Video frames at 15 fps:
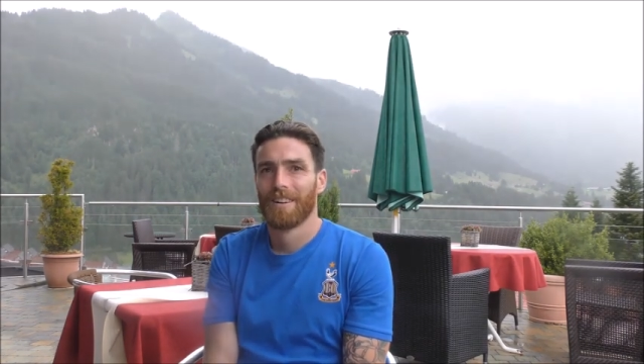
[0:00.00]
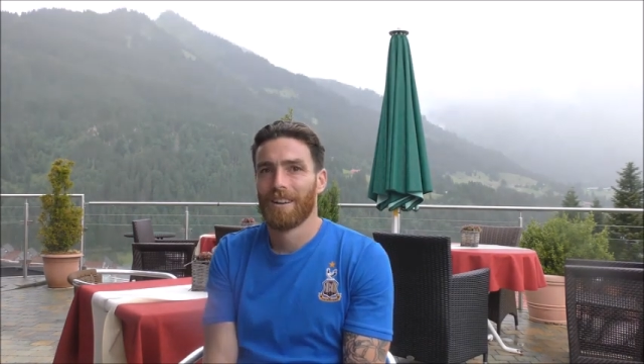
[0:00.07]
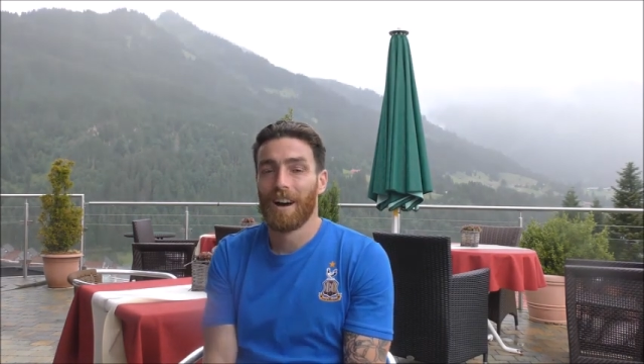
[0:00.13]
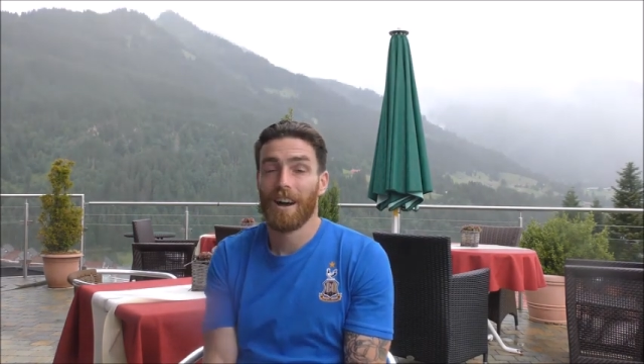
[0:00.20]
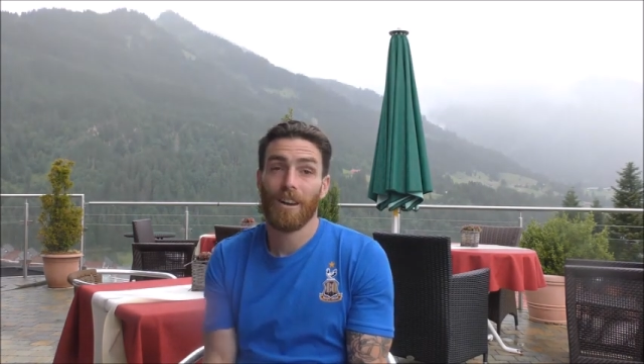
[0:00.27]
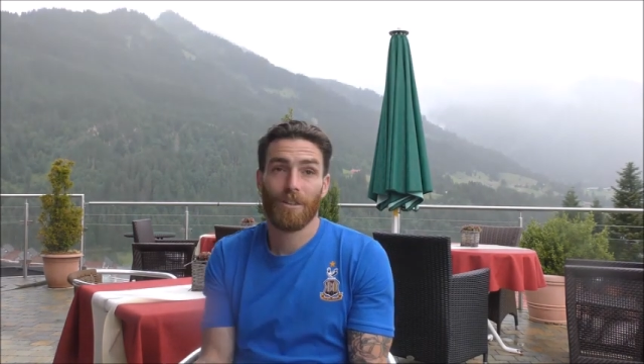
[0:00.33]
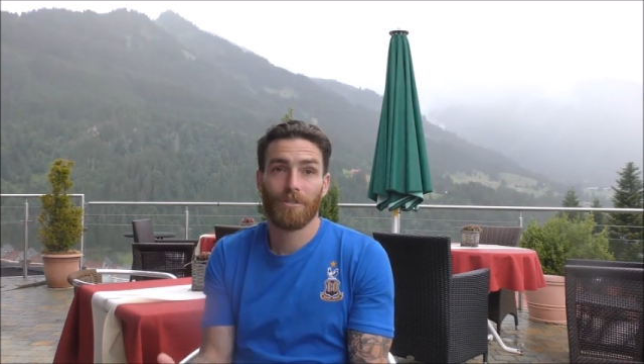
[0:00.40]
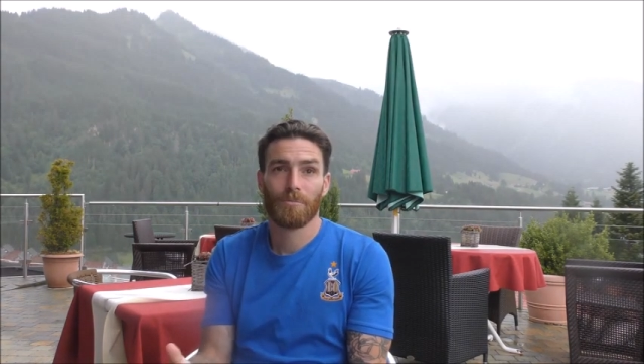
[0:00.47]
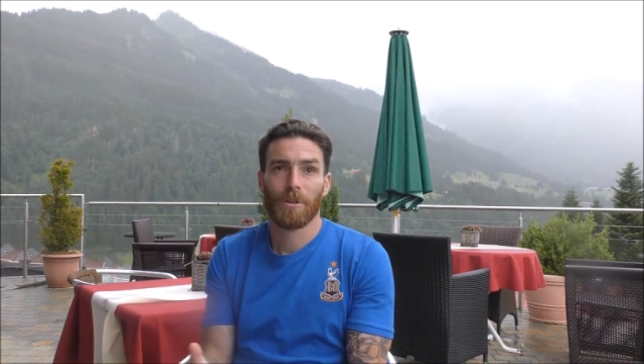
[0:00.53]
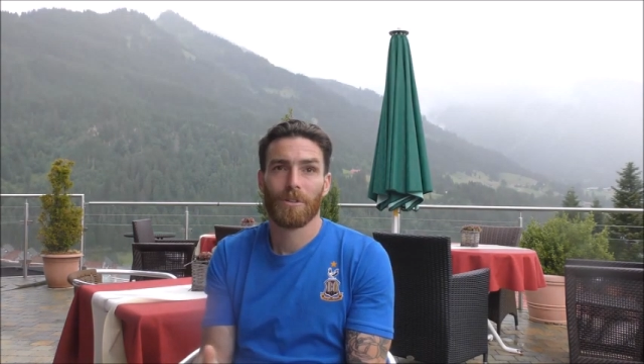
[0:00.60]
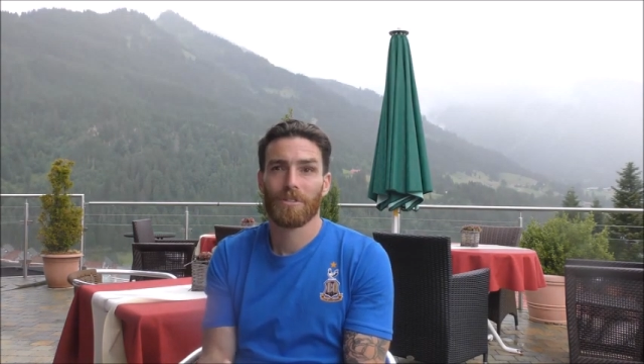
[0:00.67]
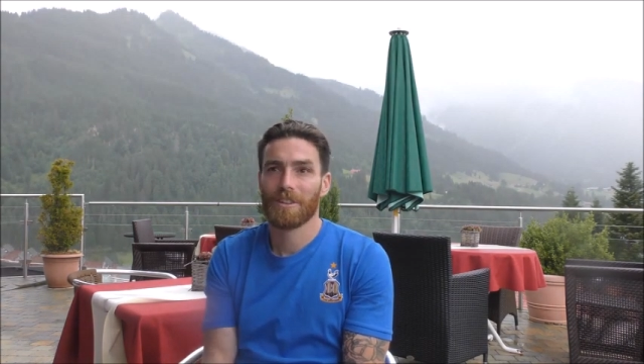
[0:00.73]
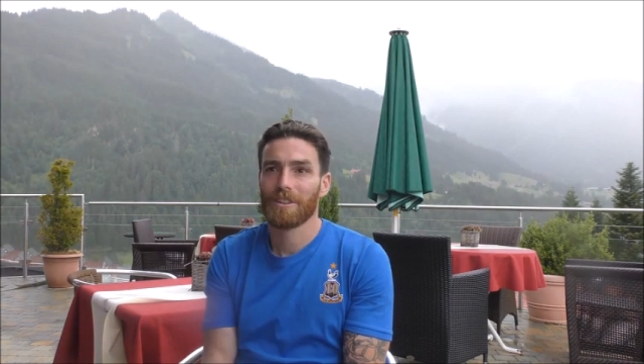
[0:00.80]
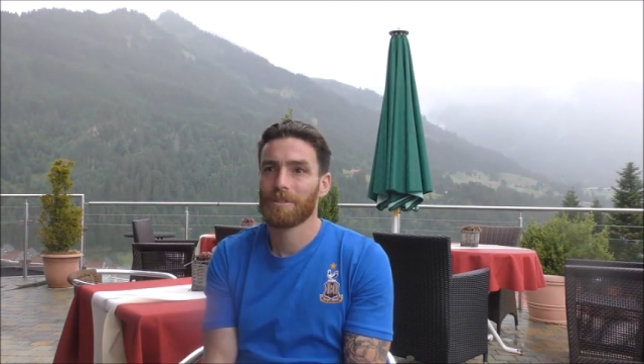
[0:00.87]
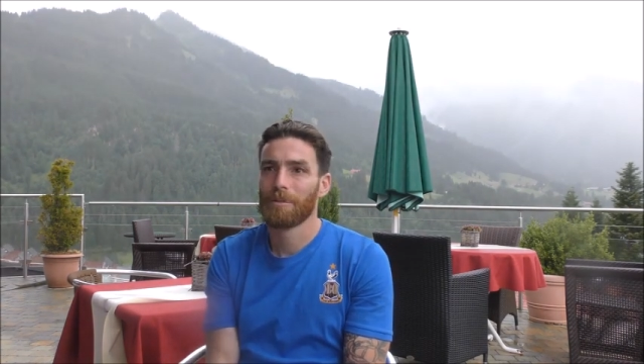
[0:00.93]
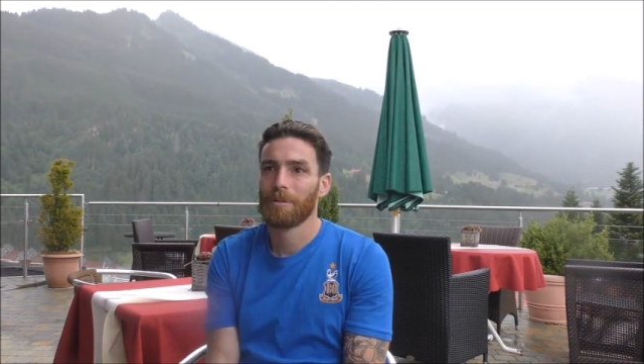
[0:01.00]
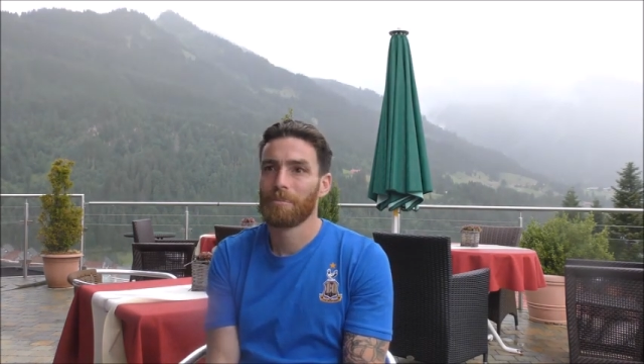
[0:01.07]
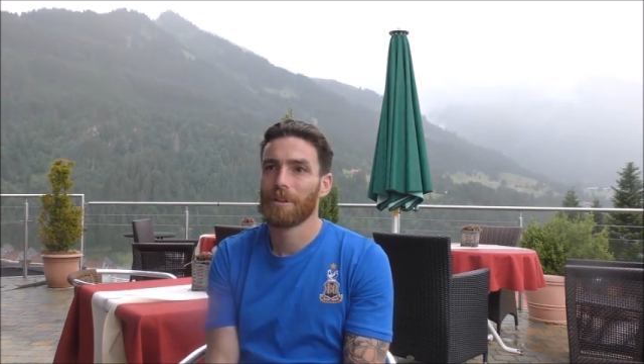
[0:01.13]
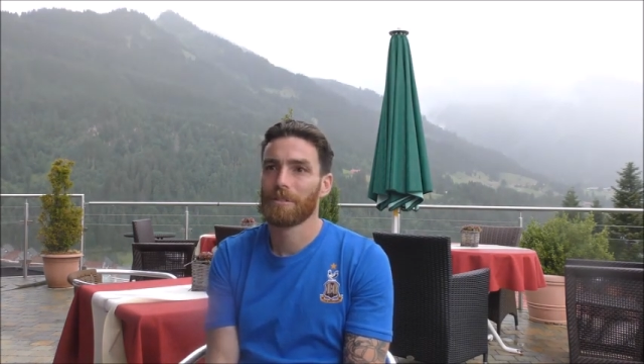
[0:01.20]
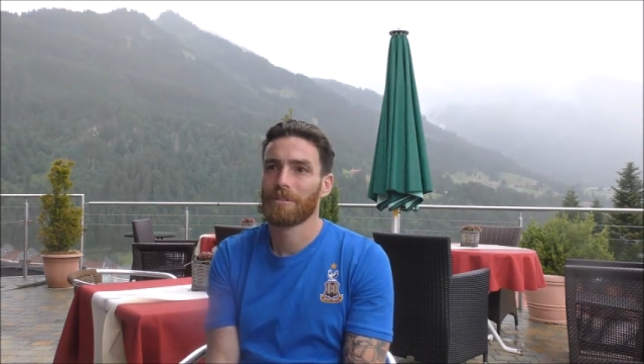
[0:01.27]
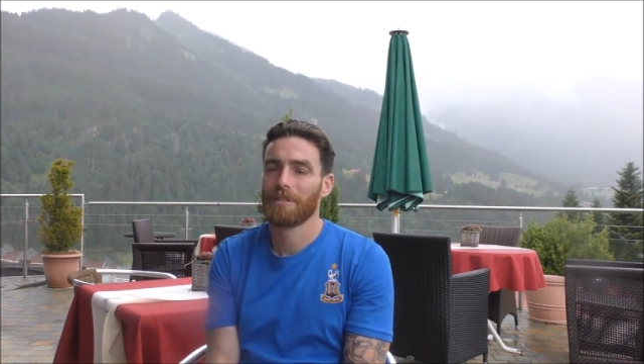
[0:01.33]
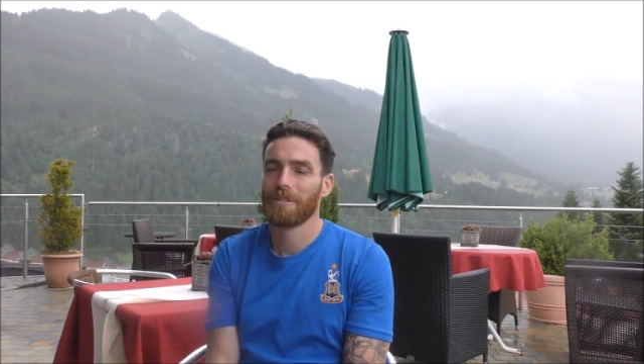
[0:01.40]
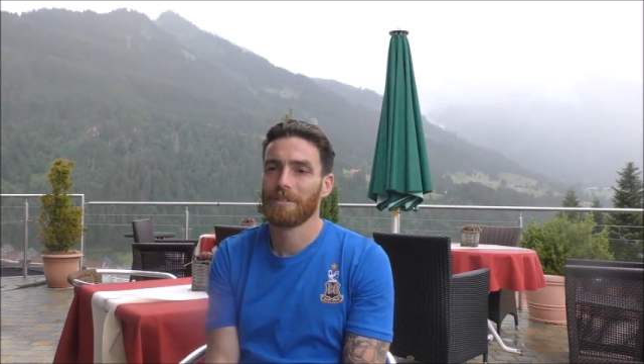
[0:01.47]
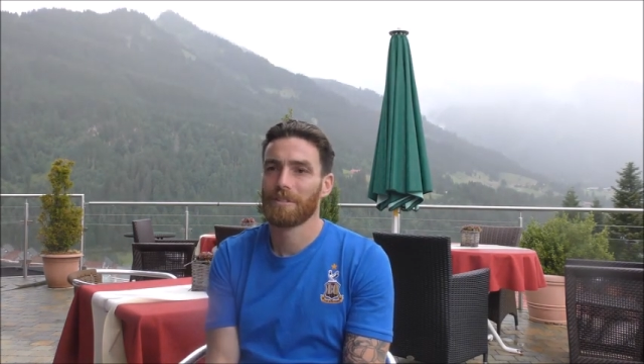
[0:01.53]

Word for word: I love mountains personally,